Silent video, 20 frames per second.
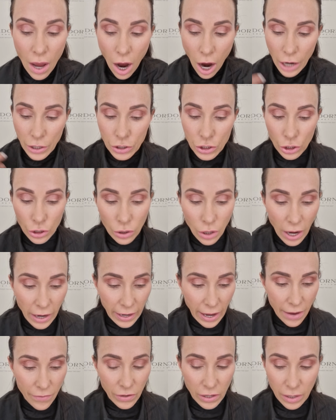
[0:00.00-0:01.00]
I do
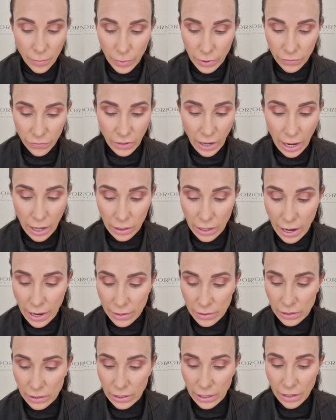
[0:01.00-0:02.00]
like having a bit of colour
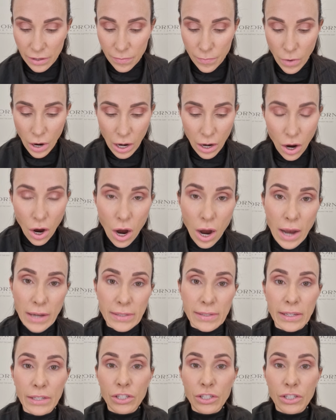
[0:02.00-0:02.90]
underneath my eyes.